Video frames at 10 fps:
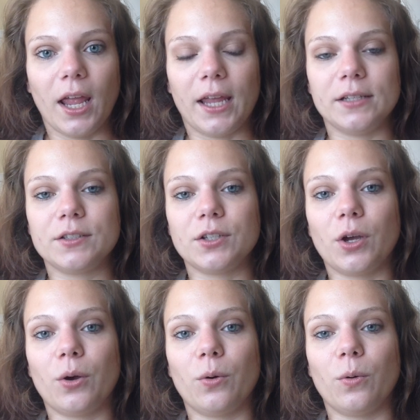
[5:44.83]
And
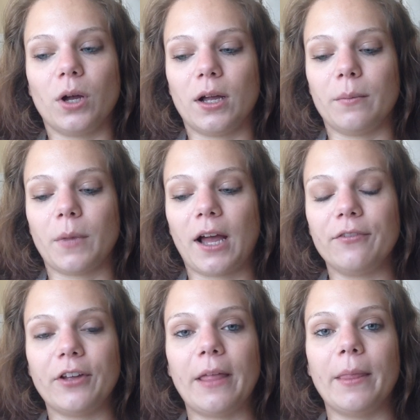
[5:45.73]
so I
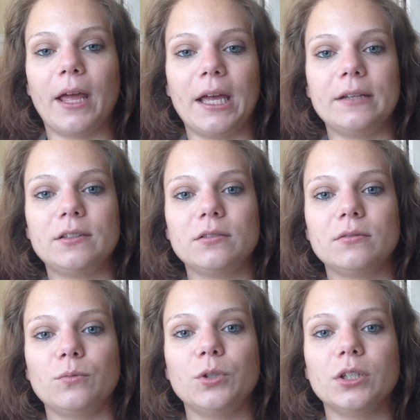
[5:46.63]
found that
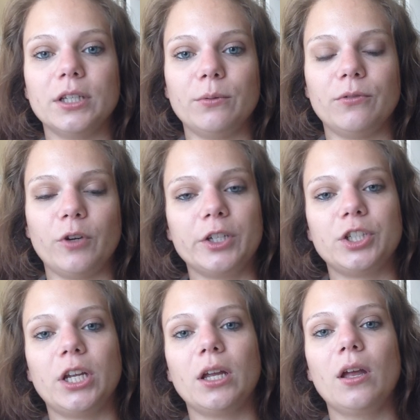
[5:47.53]
really
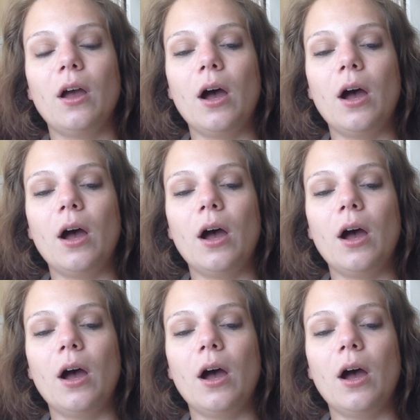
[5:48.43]
refreshing.